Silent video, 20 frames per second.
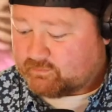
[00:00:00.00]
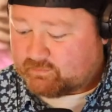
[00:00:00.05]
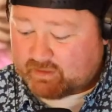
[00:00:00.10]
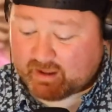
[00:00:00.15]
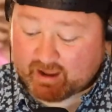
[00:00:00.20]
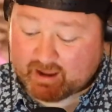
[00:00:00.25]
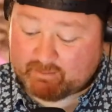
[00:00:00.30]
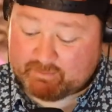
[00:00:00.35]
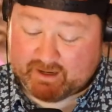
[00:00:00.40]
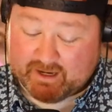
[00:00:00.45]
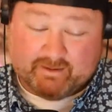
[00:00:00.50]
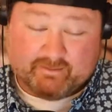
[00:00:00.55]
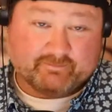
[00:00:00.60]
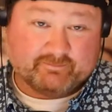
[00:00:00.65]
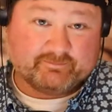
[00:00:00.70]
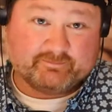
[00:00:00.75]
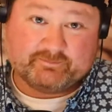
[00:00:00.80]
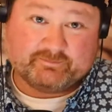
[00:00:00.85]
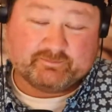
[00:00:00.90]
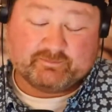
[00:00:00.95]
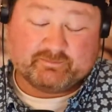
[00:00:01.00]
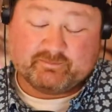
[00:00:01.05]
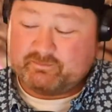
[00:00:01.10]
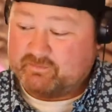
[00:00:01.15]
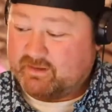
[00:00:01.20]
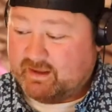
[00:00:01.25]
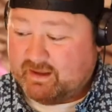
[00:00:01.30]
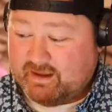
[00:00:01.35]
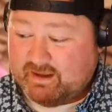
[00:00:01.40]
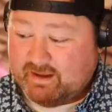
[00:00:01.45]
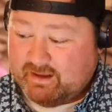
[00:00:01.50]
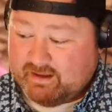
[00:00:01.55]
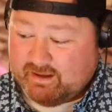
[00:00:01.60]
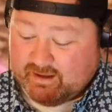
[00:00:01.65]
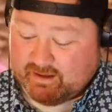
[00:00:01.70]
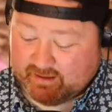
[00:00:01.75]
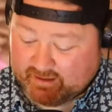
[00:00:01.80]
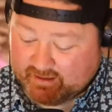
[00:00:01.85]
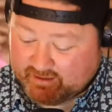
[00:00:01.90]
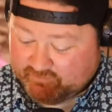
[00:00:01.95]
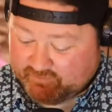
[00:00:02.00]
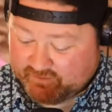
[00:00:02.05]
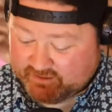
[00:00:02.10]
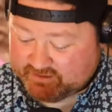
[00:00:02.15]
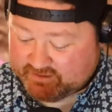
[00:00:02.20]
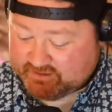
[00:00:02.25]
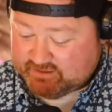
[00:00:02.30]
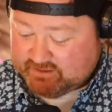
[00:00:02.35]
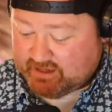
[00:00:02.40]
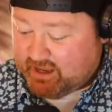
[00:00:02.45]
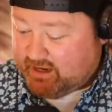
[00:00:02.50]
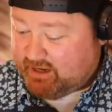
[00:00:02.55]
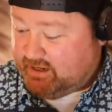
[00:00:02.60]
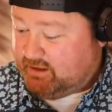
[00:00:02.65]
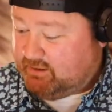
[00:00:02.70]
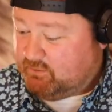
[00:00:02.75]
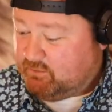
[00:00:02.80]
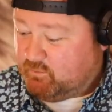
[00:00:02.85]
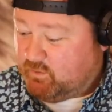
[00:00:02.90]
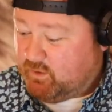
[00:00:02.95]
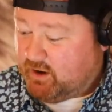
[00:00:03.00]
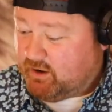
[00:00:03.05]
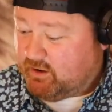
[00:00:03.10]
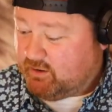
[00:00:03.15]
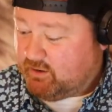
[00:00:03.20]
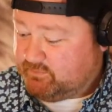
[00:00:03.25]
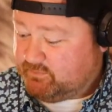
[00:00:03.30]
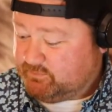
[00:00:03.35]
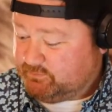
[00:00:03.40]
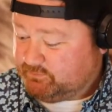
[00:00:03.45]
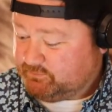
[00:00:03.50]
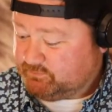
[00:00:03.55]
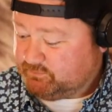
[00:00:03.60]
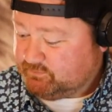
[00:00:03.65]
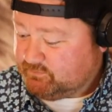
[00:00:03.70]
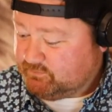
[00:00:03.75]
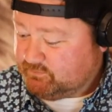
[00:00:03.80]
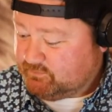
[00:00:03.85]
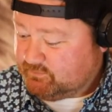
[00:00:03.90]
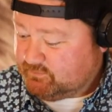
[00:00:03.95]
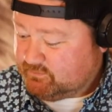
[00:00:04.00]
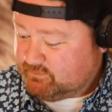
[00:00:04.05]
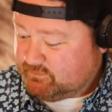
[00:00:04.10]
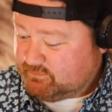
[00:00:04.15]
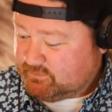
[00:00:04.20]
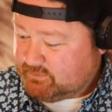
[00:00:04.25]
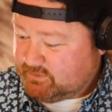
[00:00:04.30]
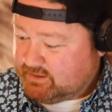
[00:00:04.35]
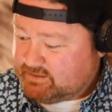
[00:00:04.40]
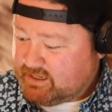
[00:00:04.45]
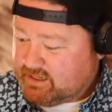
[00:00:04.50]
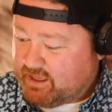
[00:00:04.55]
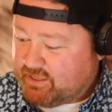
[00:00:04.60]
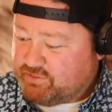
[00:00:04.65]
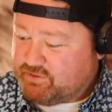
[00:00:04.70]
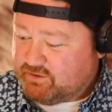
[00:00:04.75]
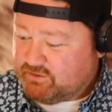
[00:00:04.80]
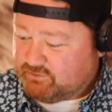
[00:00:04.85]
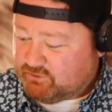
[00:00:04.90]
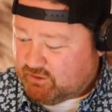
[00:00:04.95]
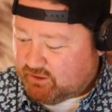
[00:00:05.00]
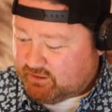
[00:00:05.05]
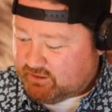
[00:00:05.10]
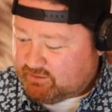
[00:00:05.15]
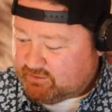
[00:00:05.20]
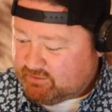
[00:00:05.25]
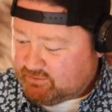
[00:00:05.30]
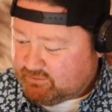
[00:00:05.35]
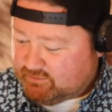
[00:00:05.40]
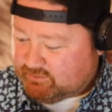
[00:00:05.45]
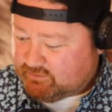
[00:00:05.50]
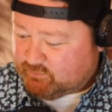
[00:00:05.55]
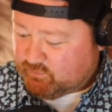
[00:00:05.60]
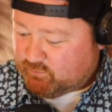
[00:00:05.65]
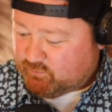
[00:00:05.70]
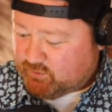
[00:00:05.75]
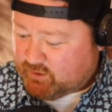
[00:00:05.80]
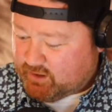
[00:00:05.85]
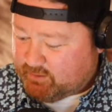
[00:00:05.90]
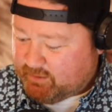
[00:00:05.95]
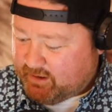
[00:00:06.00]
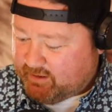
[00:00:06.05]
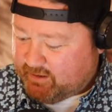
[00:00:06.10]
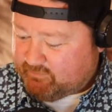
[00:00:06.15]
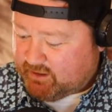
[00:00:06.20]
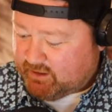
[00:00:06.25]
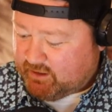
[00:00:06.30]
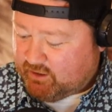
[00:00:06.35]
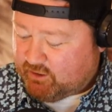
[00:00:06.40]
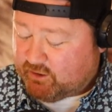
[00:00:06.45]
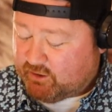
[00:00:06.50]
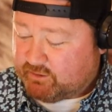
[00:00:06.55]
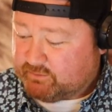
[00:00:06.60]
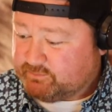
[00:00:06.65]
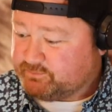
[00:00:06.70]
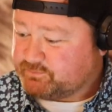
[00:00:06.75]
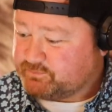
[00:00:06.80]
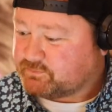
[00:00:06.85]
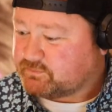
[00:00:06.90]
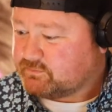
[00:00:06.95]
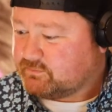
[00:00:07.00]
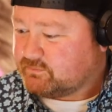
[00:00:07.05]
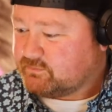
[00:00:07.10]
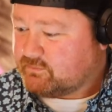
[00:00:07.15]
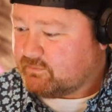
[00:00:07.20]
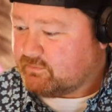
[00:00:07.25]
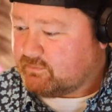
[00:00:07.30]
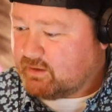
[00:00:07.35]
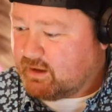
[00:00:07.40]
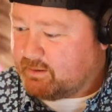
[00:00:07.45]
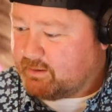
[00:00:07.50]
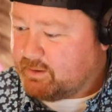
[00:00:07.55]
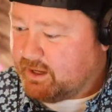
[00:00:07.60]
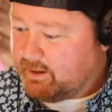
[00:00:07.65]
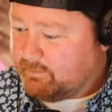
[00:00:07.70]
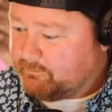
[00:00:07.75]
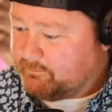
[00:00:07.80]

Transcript: I mean, if it's anywhere a tenth as good as what I'm having here, I'm in.